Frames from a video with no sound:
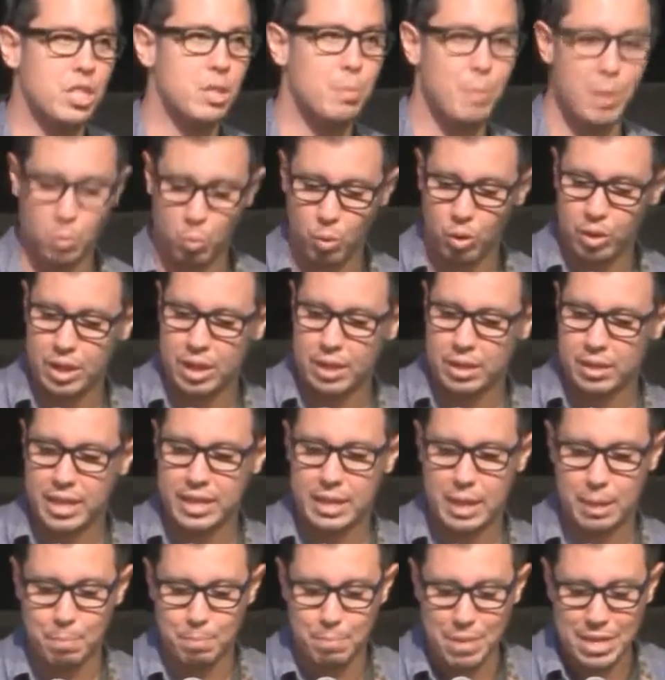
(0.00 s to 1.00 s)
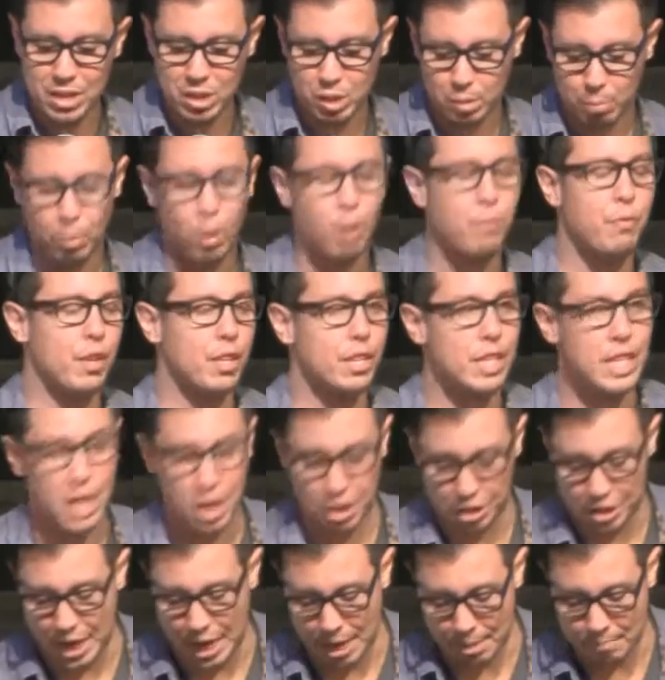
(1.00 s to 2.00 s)
it's been working like a beast perfectly
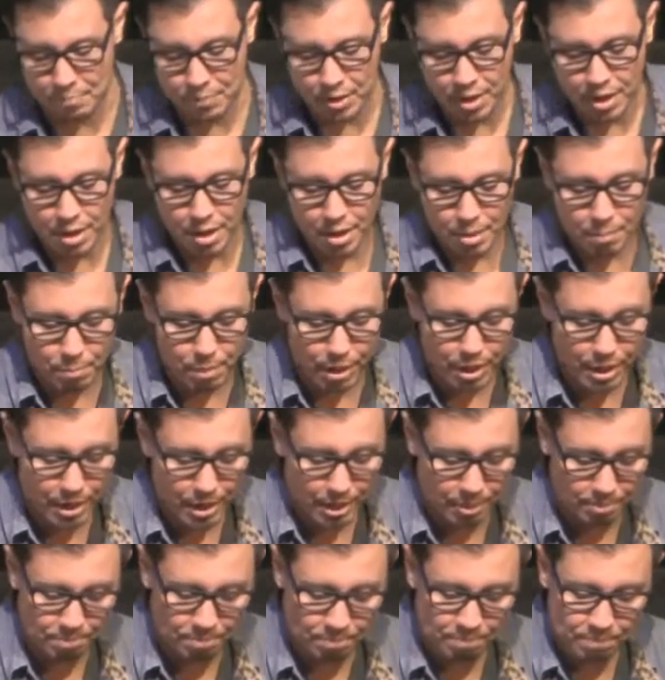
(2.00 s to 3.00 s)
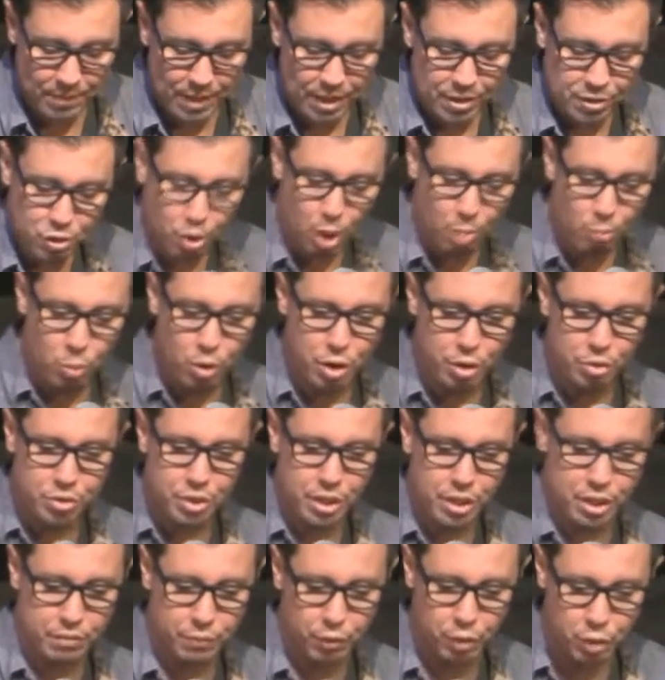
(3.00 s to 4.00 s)
all day. But Psalm
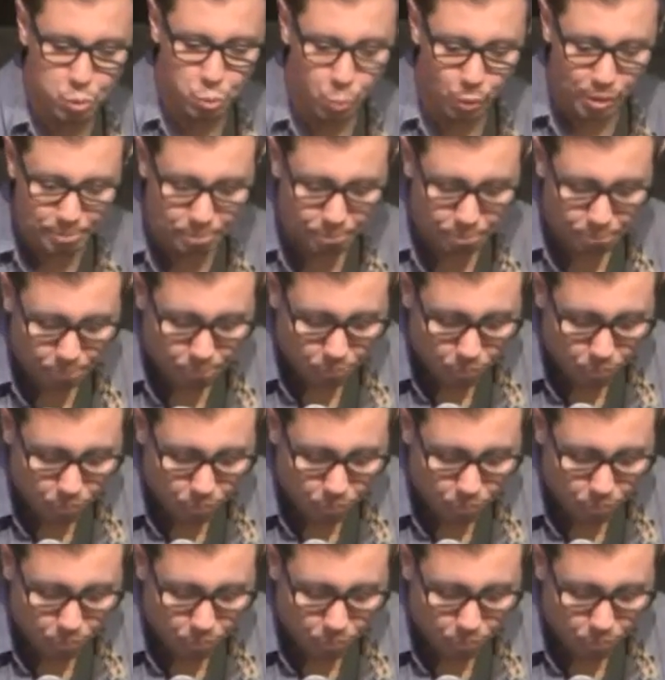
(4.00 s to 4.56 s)
106 verse 1.